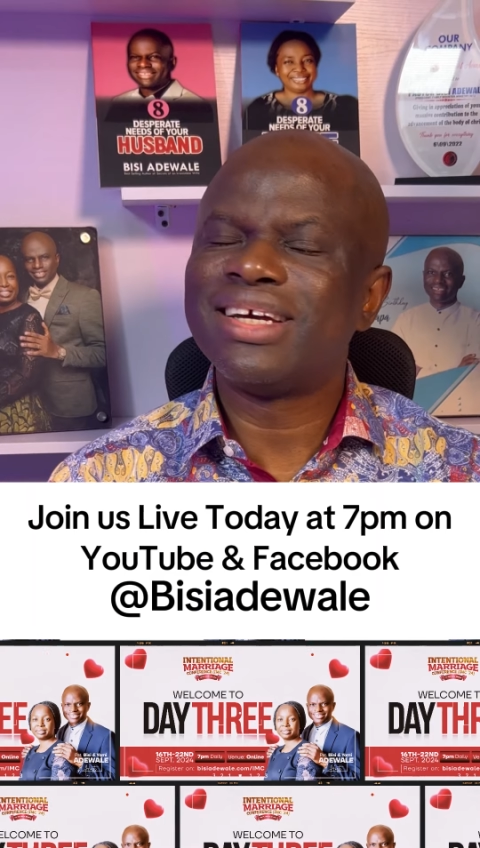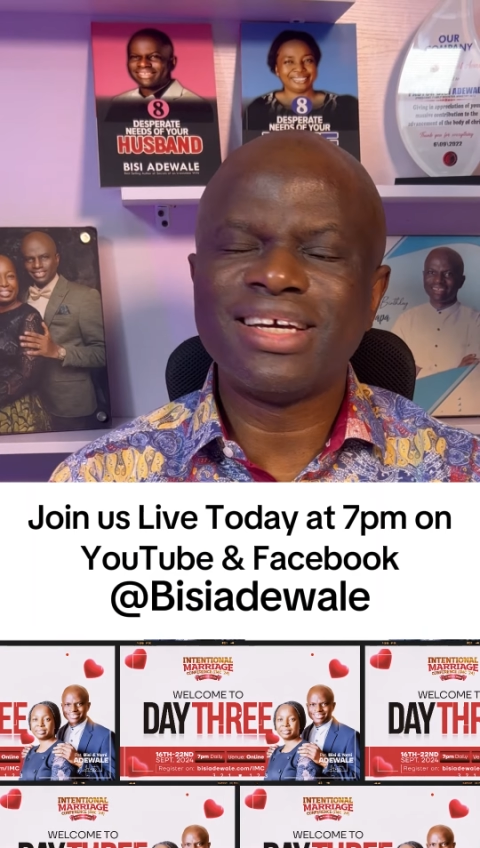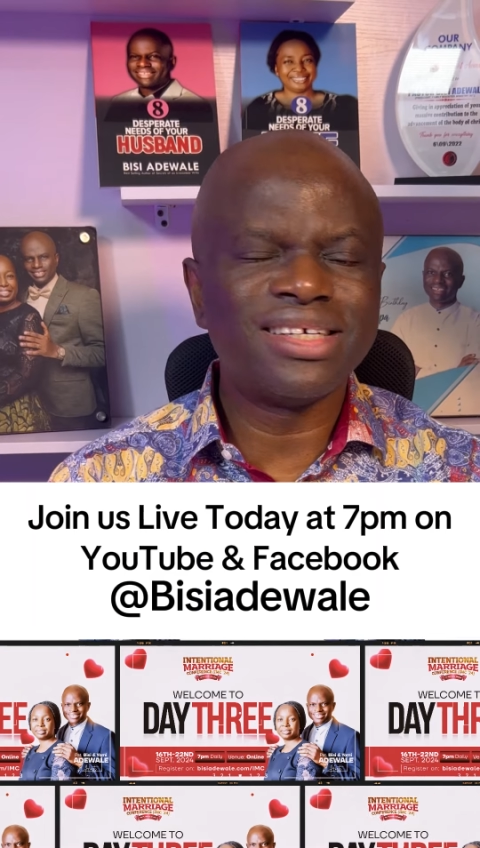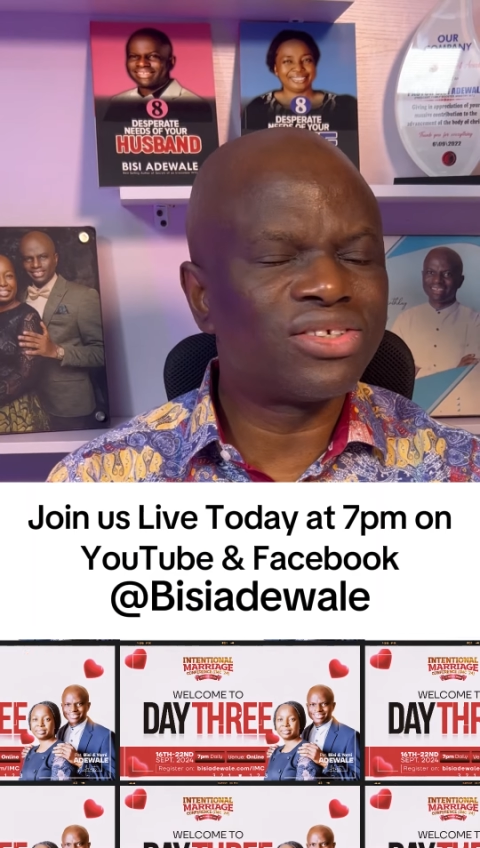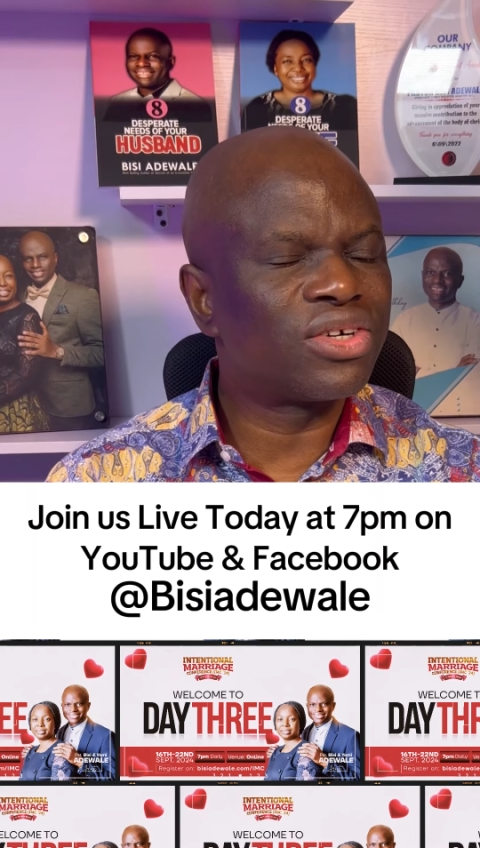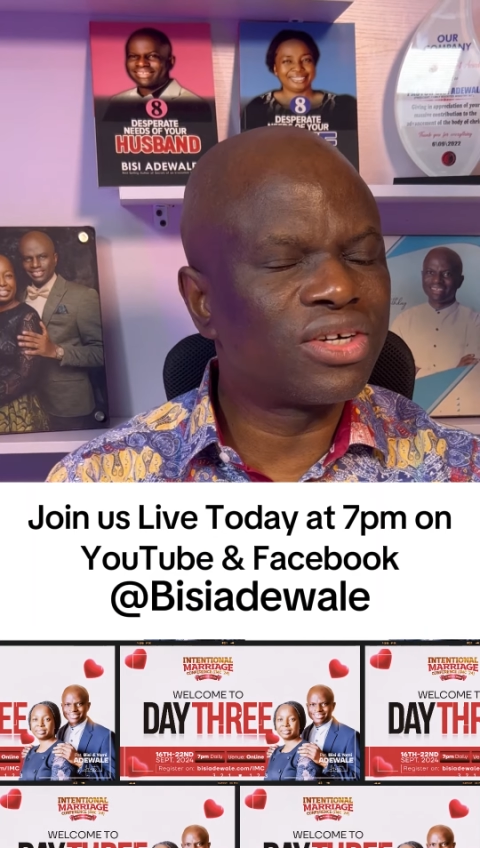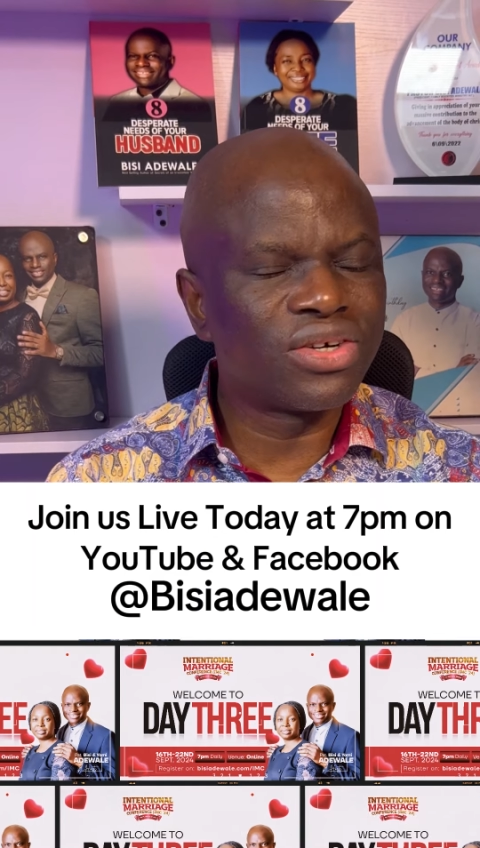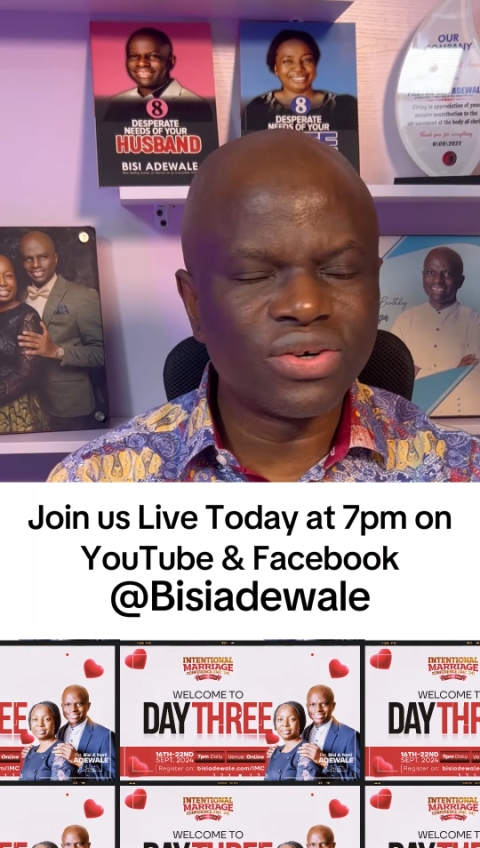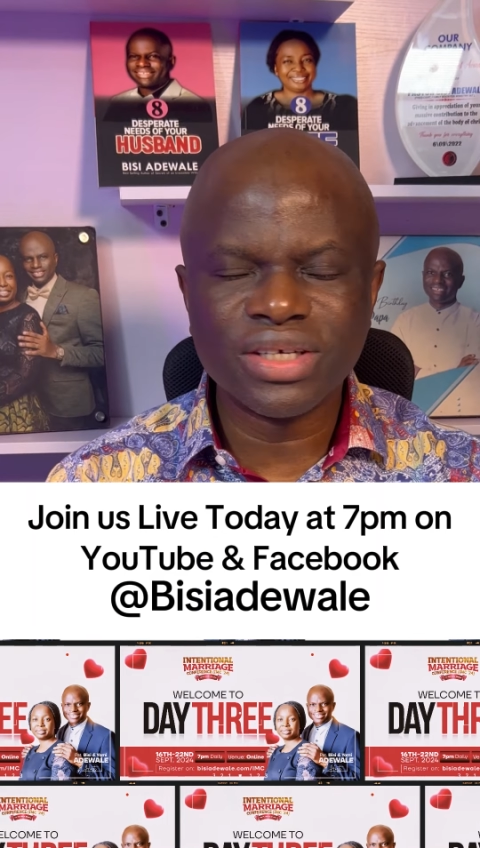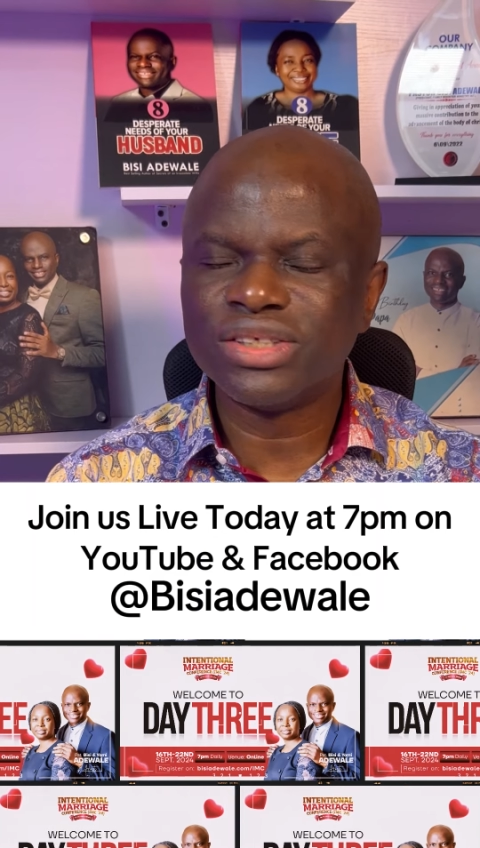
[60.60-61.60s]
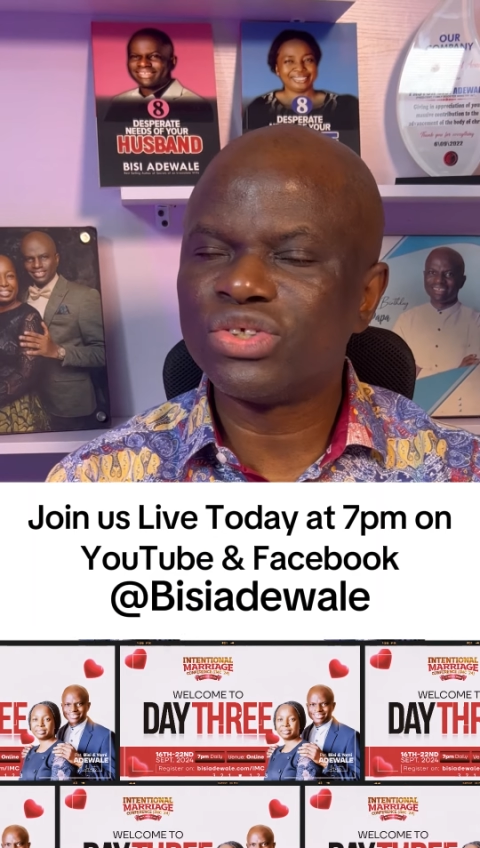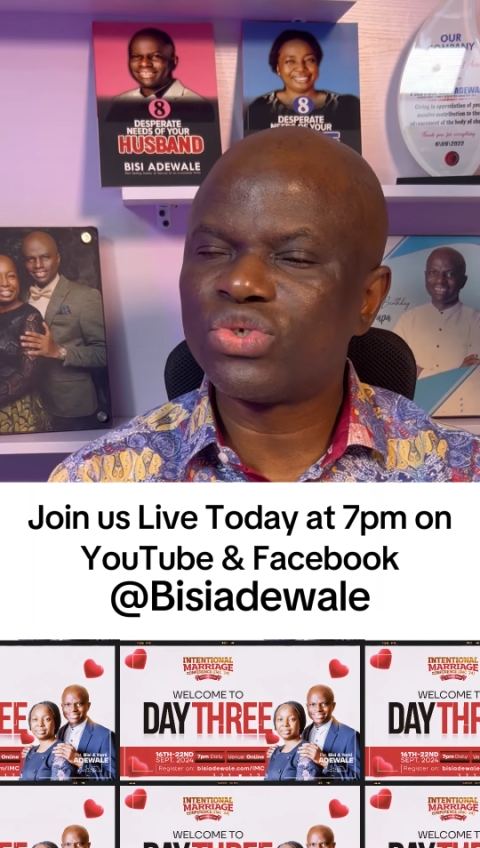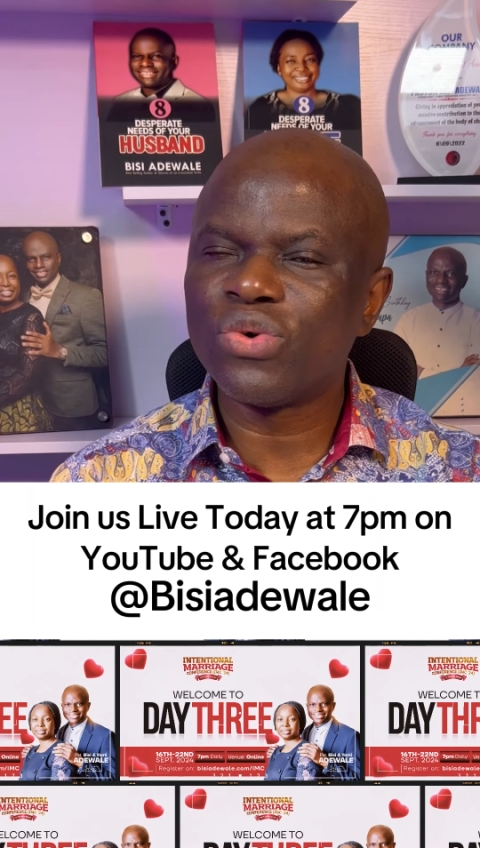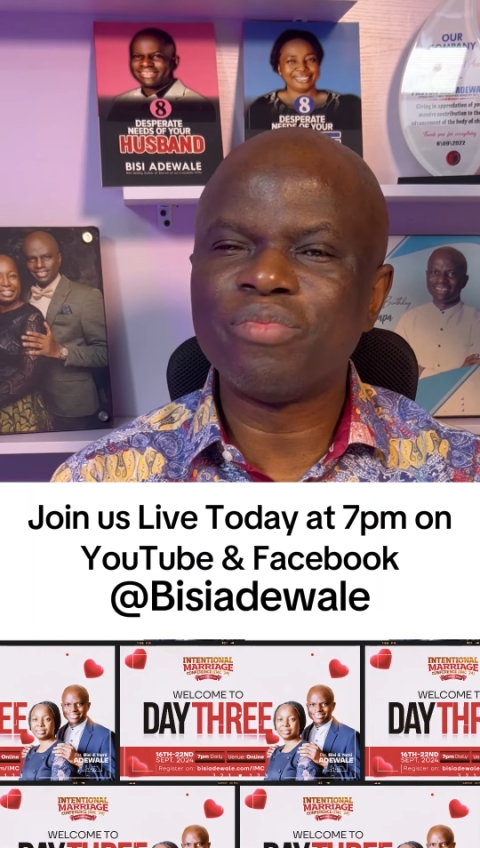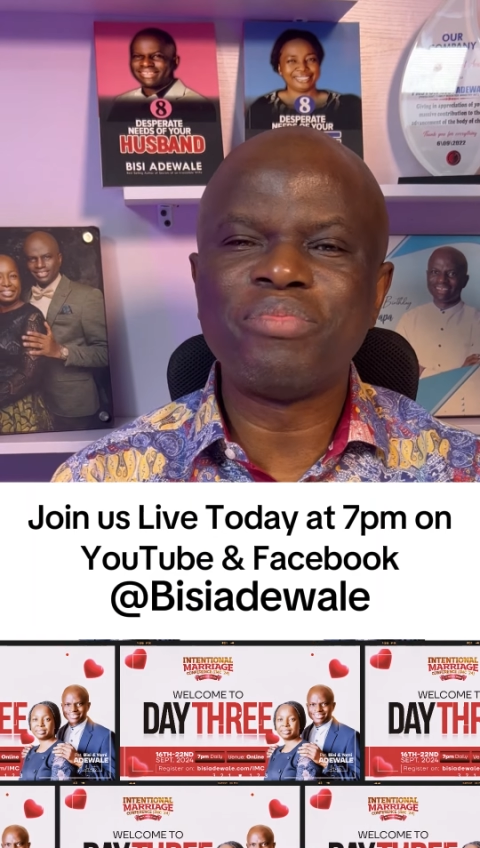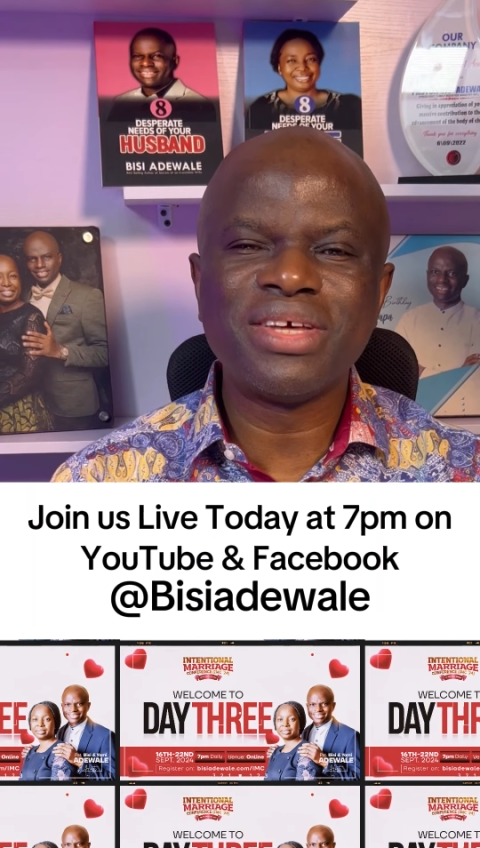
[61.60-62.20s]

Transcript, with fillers: It's going to